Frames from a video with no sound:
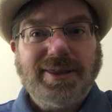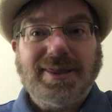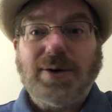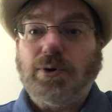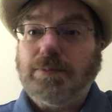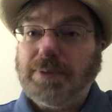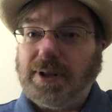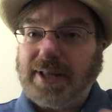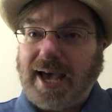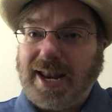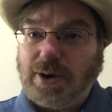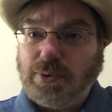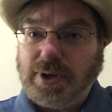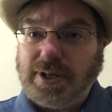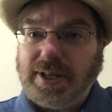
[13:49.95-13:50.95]
they weren't built
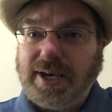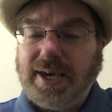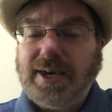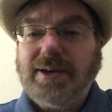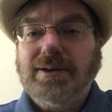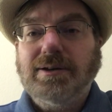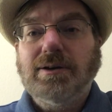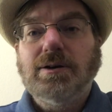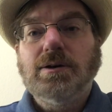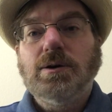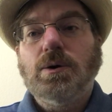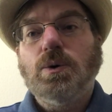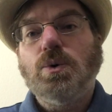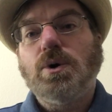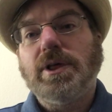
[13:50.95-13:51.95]
adequately,
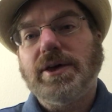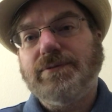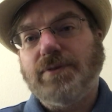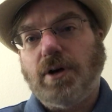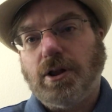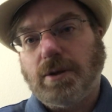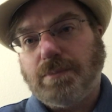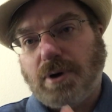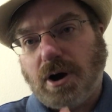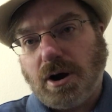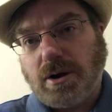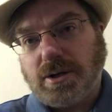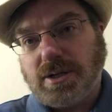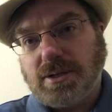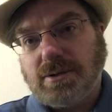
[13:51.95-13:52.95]
or they've fallen
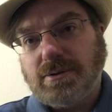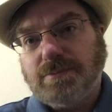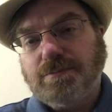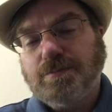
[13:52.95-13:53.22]
apart.